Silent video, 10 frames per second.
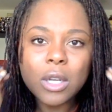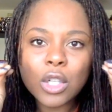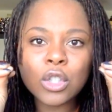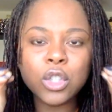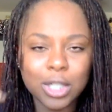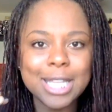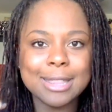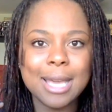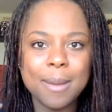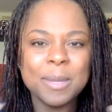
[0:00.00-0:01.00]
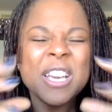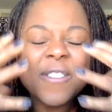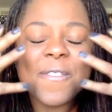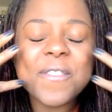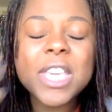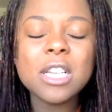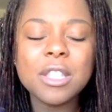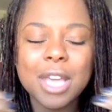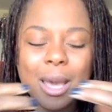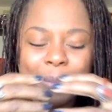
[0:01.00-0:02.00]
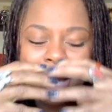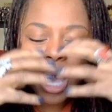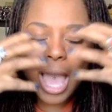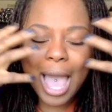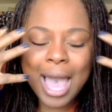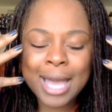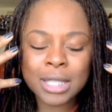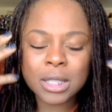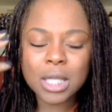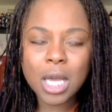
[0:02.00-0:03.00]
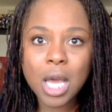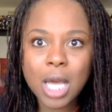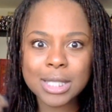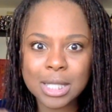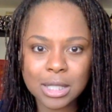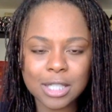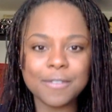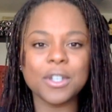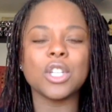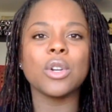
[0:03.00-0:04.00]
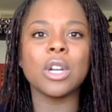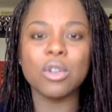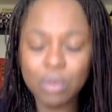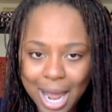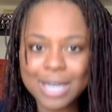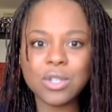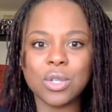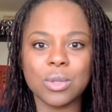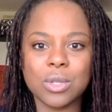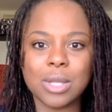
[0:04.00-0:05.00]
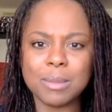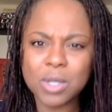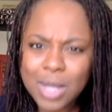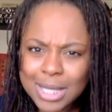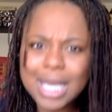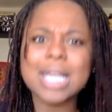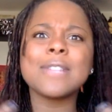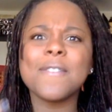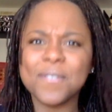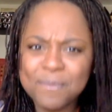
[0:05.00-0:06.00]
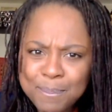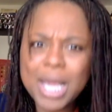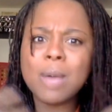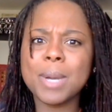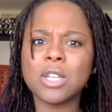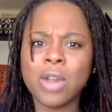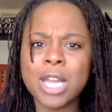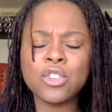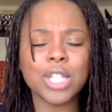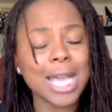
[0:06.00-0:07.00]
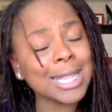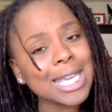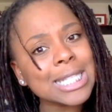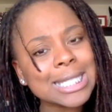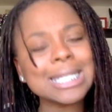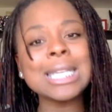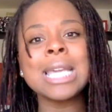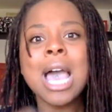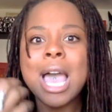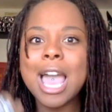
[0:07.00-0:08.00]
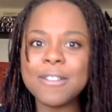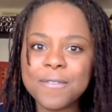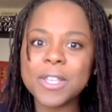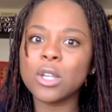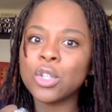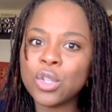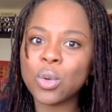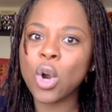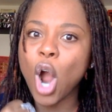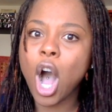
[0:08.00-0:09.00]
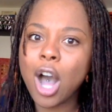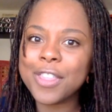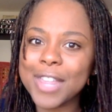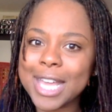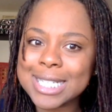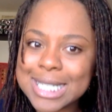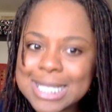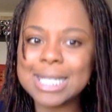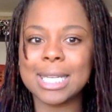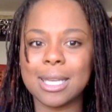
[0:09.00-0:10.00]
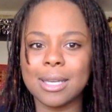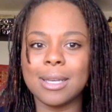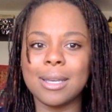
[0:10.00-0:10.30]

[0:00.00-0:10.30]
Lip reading: Look at them, feel them, and deliver your gratitude to them so that they can pick up on your energy and they can see and feel your authenticity.